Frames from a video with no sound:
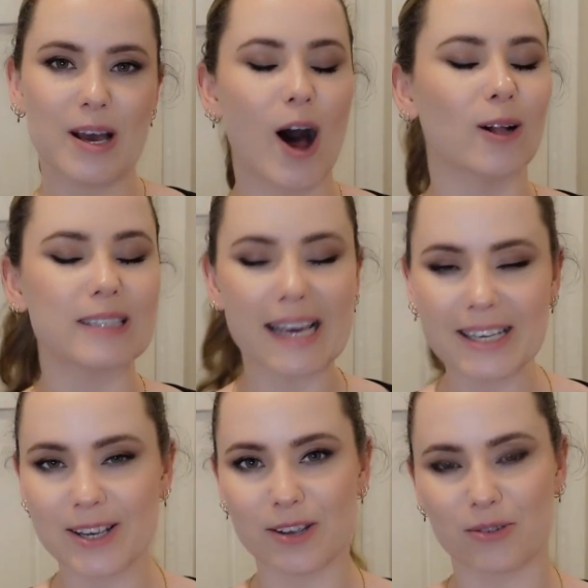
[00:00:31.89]
I'll
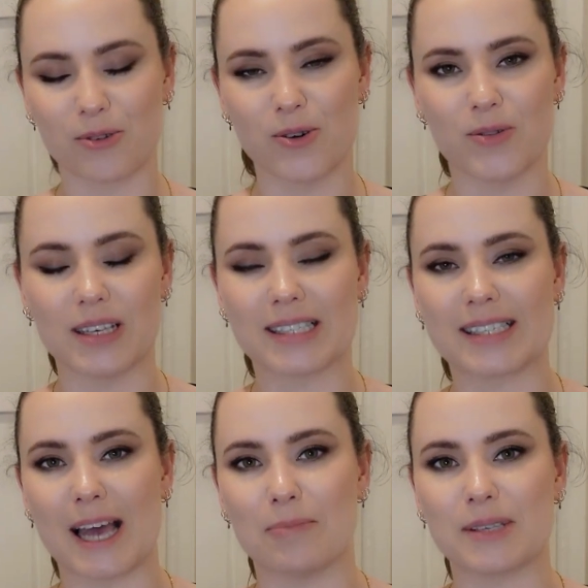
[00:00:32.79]
take you through the
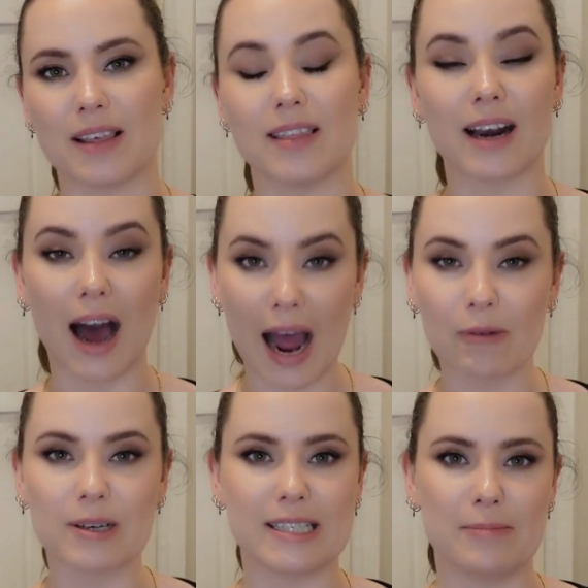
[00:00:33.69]
steps that I
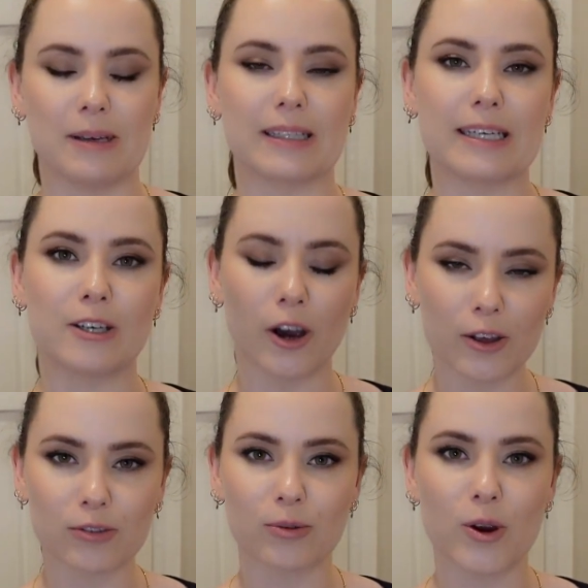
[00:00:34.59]
would typically go
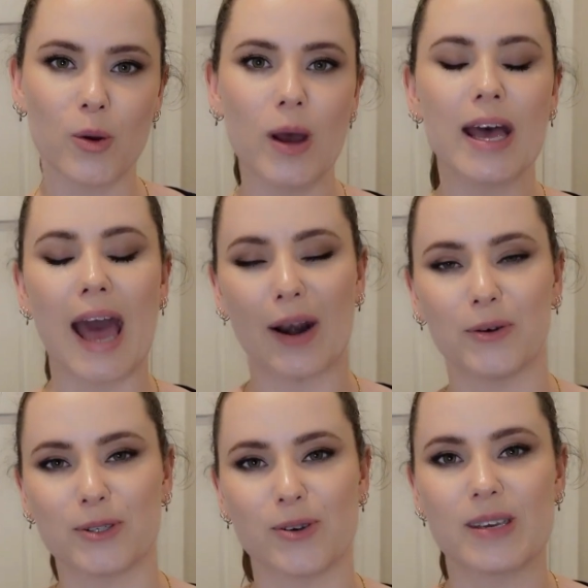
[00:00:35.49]
through and
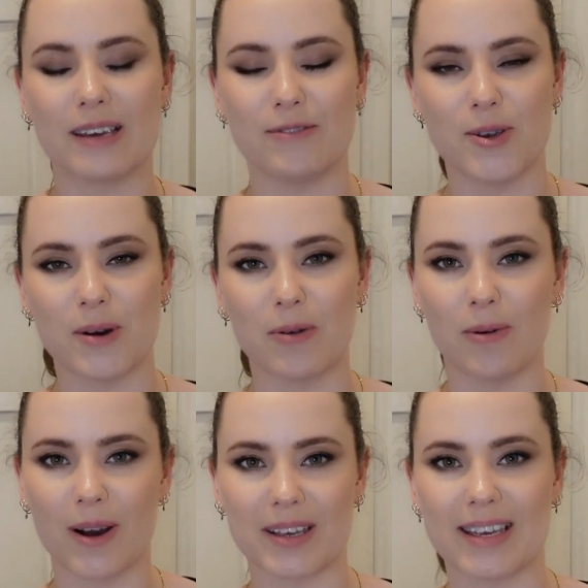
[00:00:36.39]
also give you a
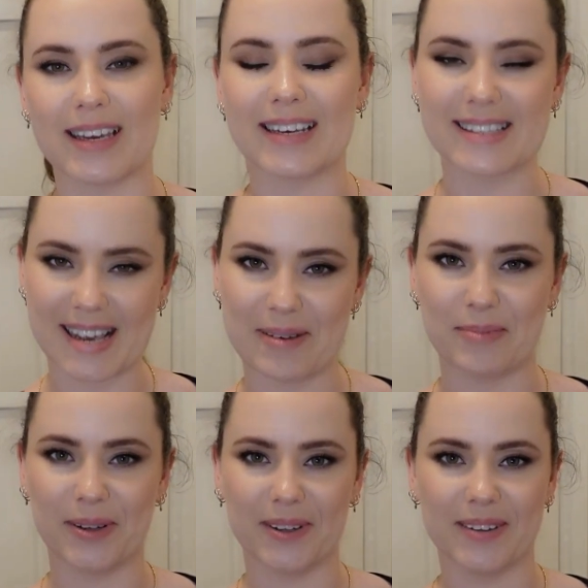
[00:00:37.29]
working
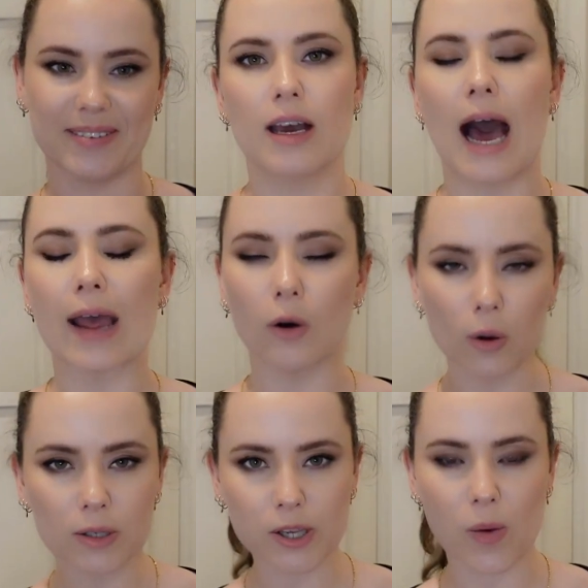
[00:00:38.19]
example. I
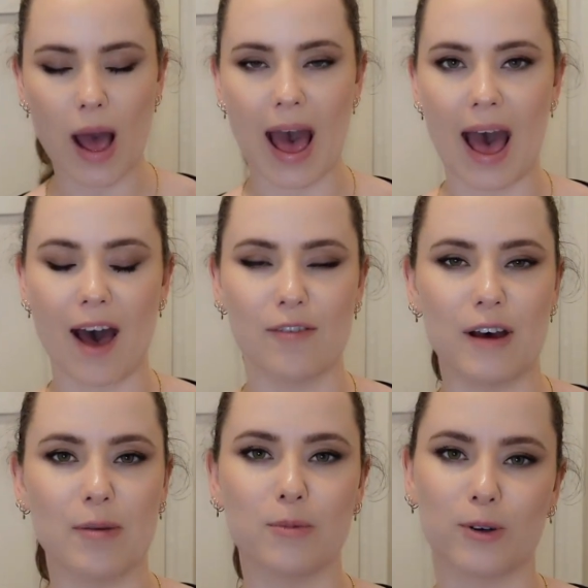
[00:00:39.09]
also have
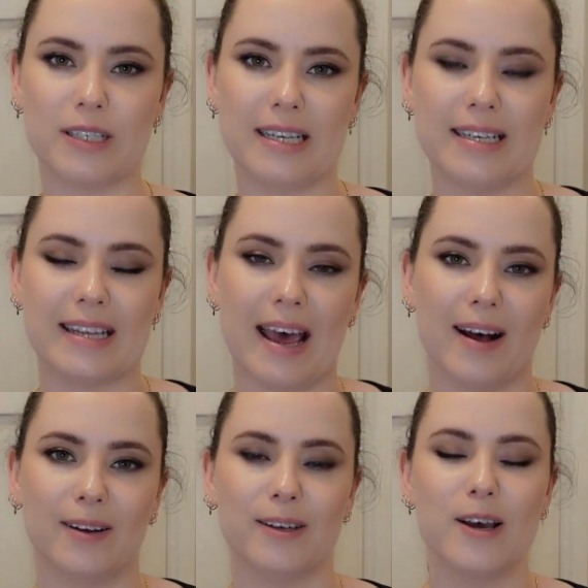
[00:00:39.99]
a more
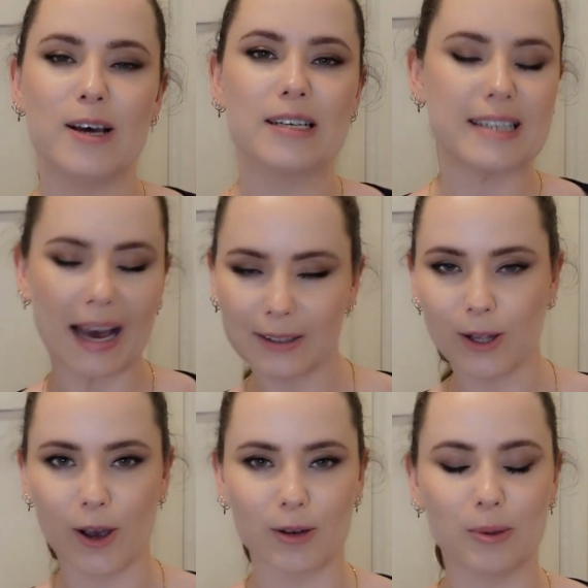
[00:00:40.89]
detailed
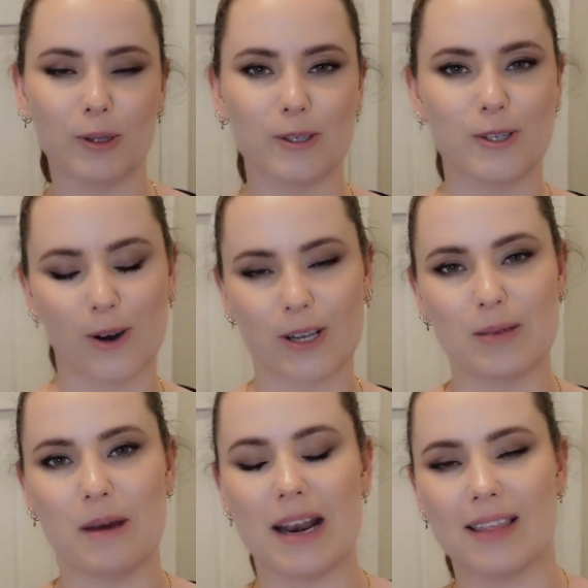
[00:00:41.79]
downloadable
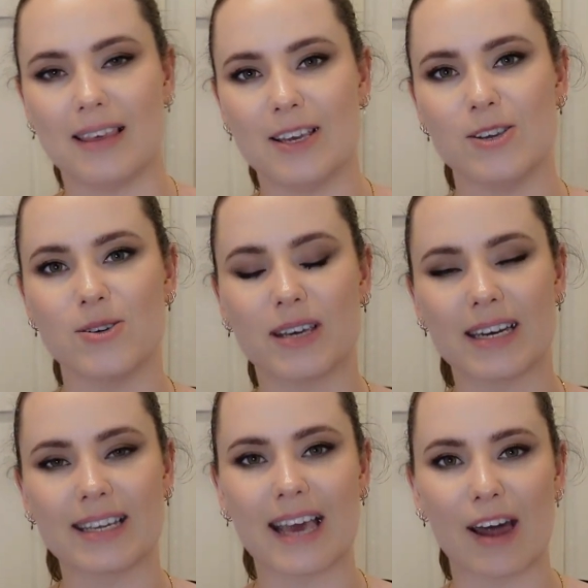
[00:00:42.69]
document that you
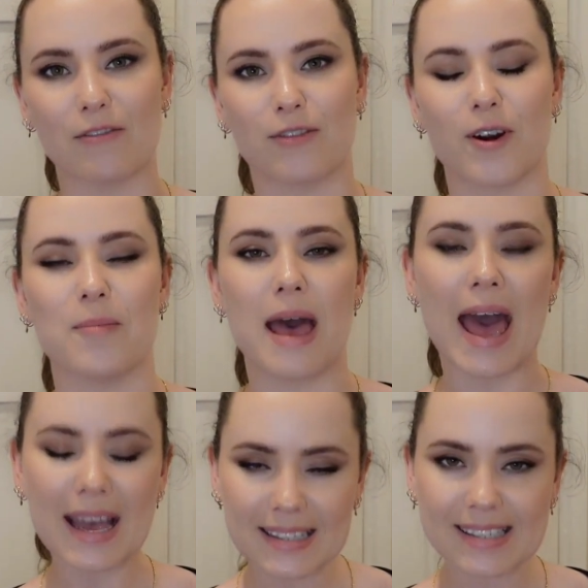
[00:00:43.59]
can get from
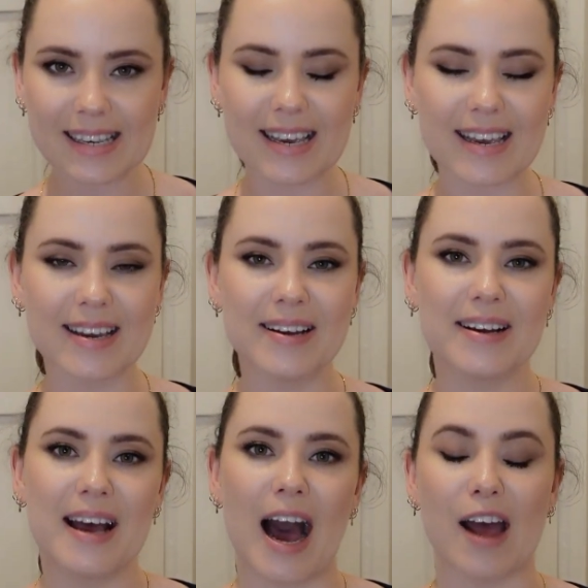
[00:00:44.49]
Etsy.
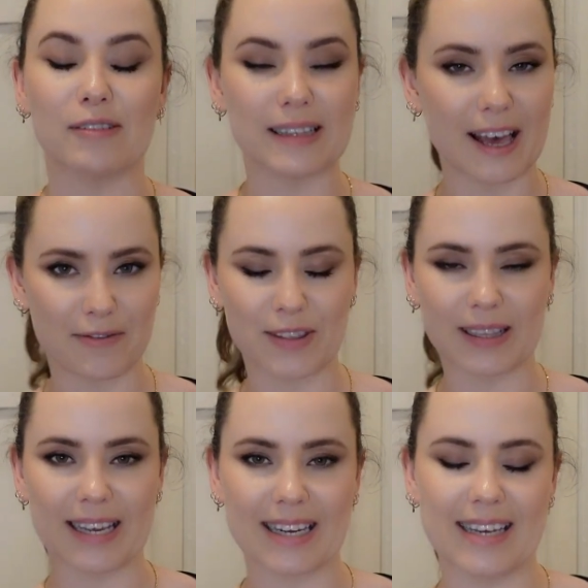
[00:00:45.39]
I've left the
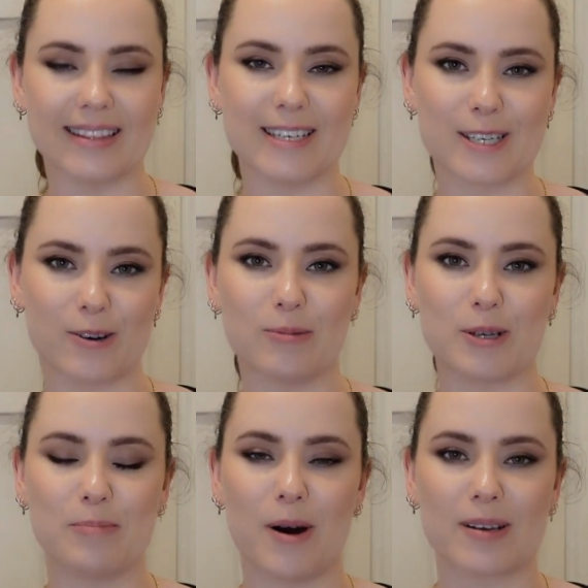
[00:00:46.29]
link in the
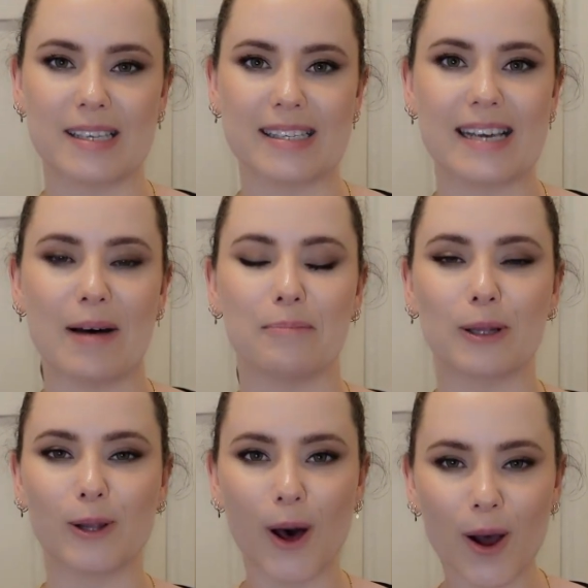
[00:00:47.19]
description box down
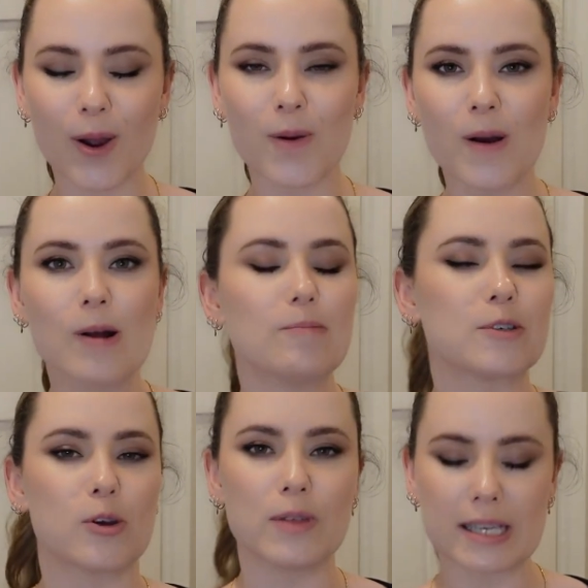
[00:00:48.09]
below.
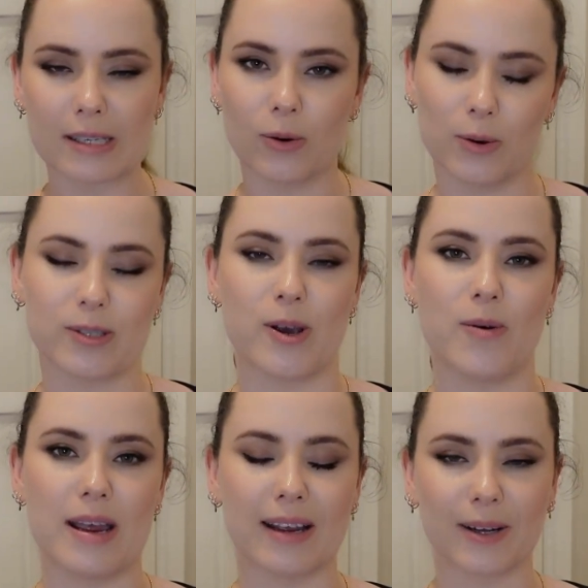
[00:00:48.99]
So this
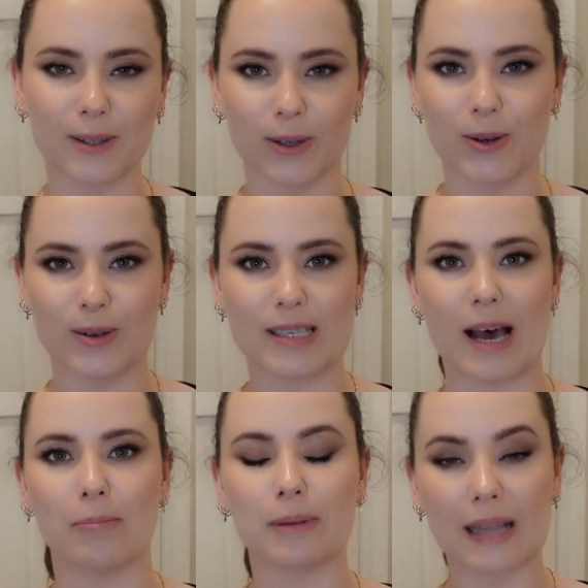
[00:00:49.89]
also includes
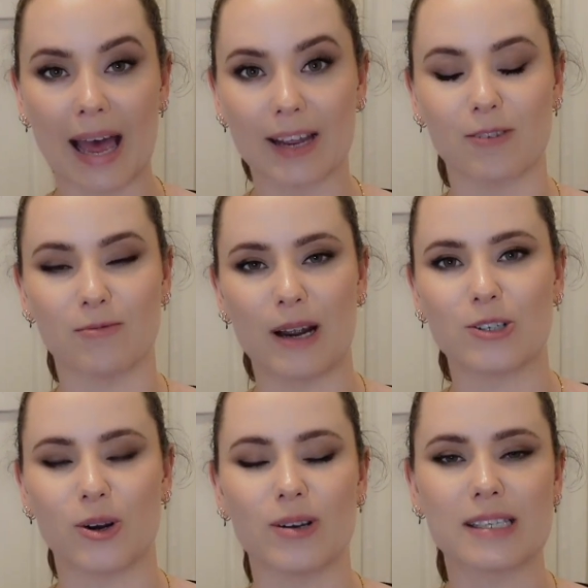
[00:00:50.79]
a blank
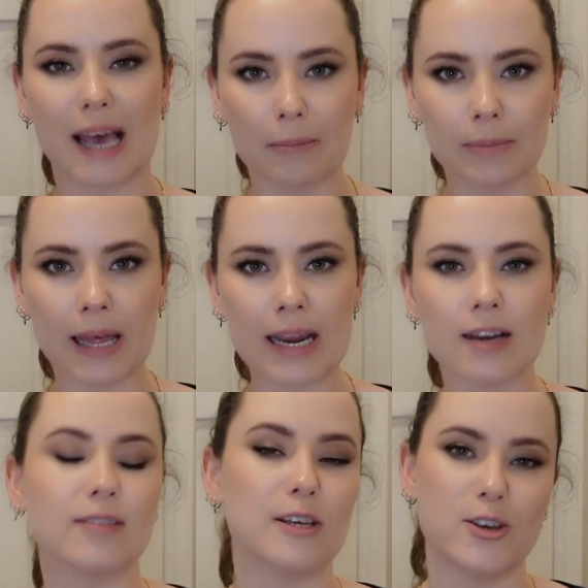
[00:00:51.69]
retro
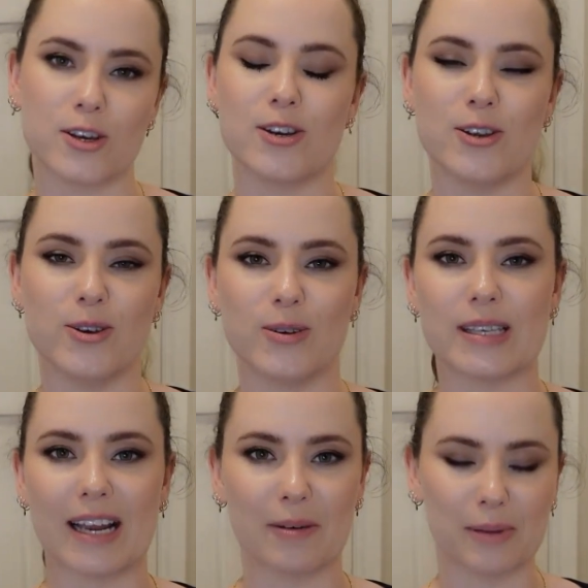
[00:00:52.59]
template that you can use
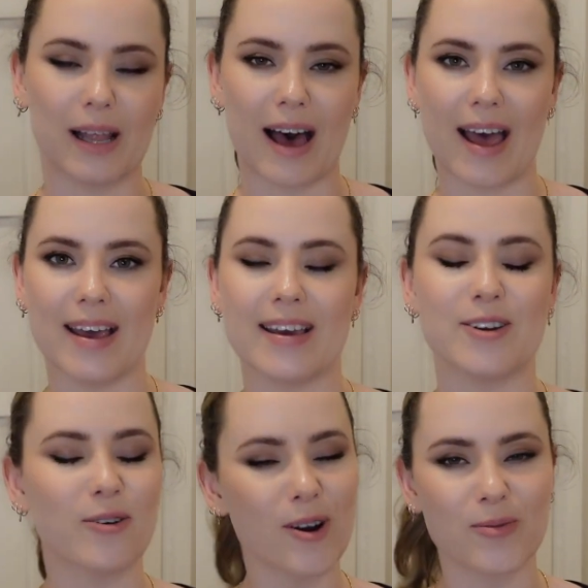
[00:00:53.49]
and apply in
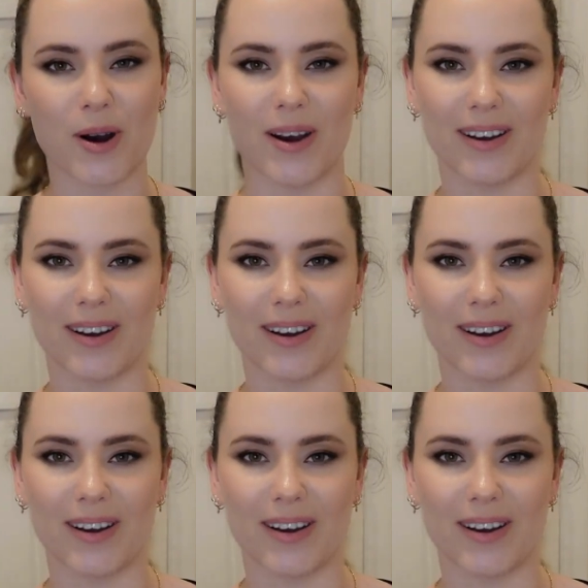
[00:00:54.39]
your own work.